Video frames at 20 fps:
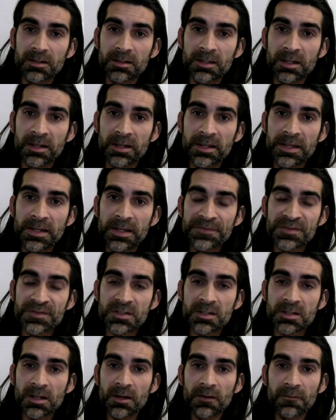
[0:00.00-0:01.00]
the
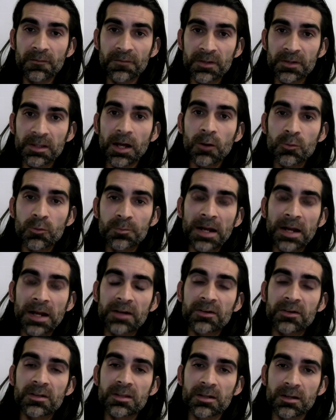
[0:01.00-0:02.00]
Leafs without
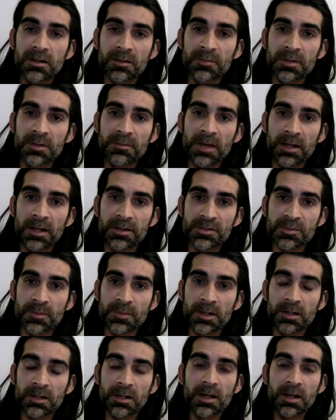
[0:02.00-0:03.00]
battery thermal
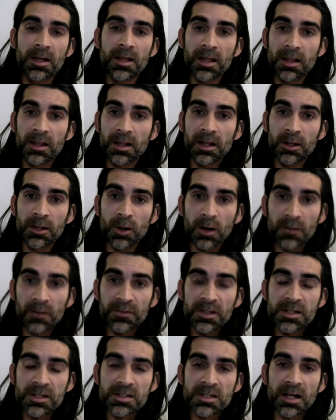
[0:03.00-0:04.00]
management. A lot of
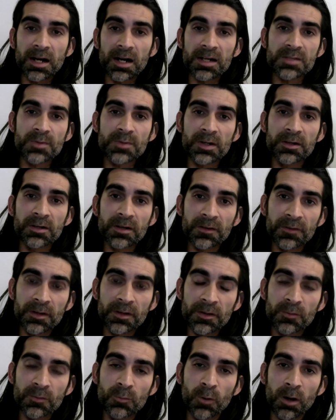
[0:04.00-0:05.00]
these cars were driven
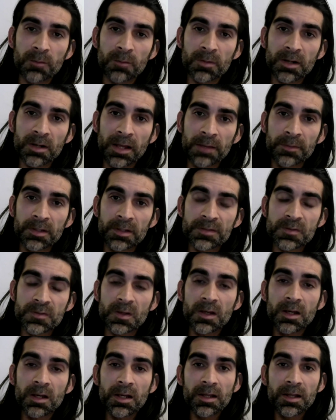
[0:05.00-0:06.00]
in warm climates
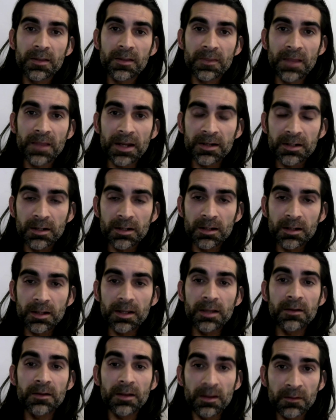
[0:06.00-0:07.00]
that
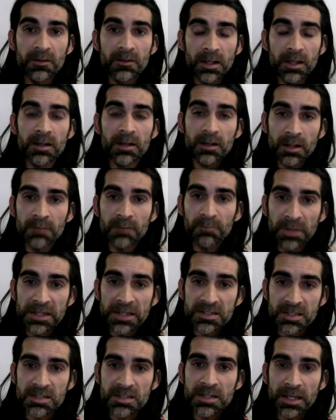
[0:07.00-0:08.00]
in
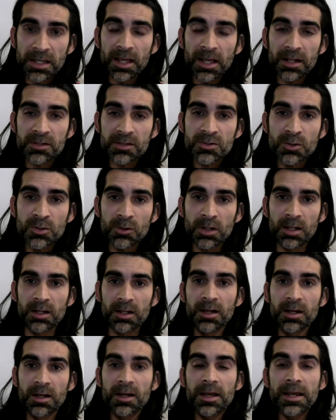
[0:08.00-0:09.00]
places like Arizona,
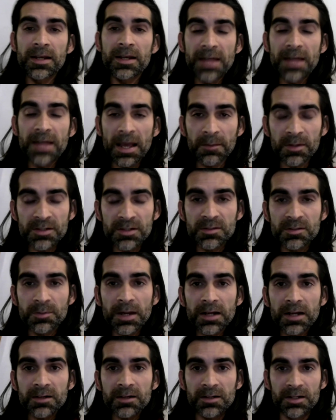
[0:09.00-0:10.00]
it damaged
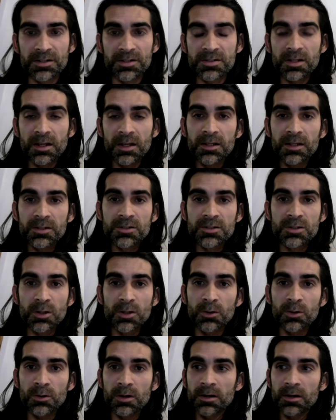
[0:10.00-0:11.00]
batteries.
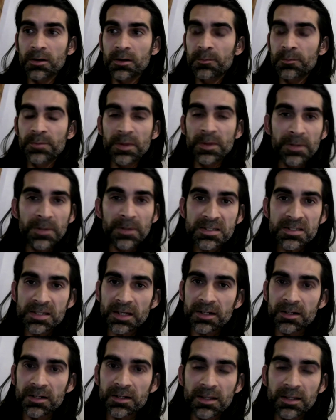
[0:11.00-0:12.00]
So people
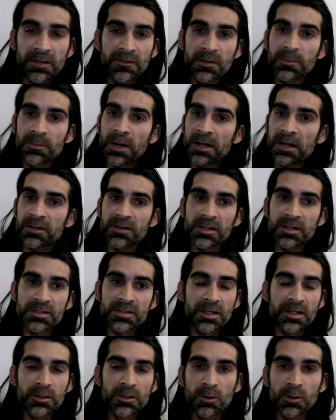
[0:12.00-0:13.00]
said EV batteries,
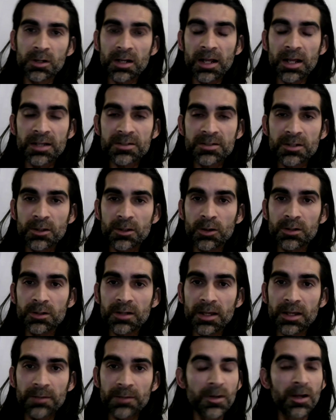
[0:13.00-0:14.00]
they don't last a long
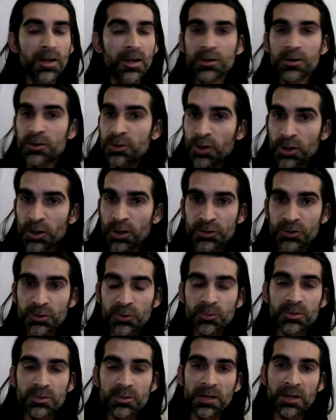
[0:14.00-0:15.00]
time. Not
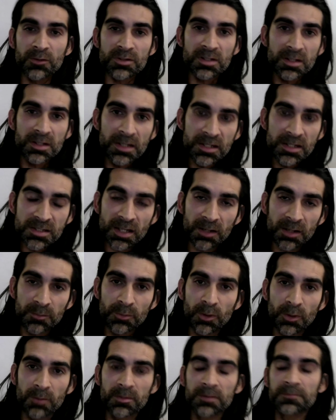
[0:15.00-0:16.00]
true. That was a Nissan
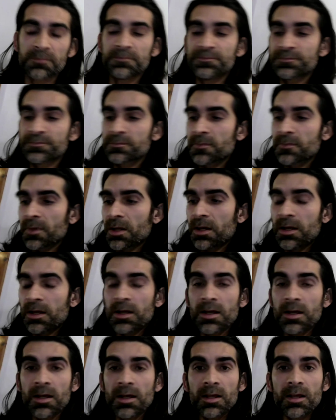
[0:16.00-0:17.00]
problem.
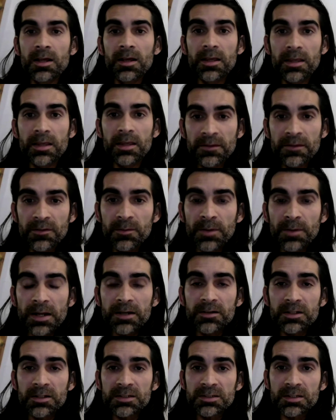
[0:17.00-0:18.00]
EV
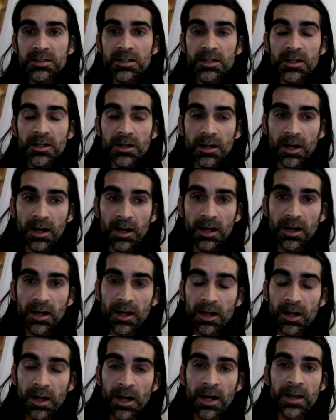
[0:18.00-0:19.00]
batteries
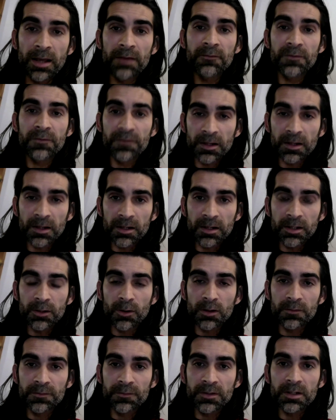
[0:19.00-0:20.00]
I am fairly
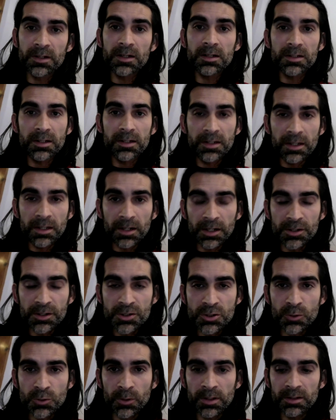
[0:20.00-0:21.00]
confident the data is
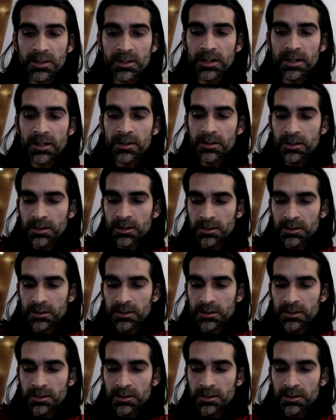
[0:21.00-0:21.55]
showing that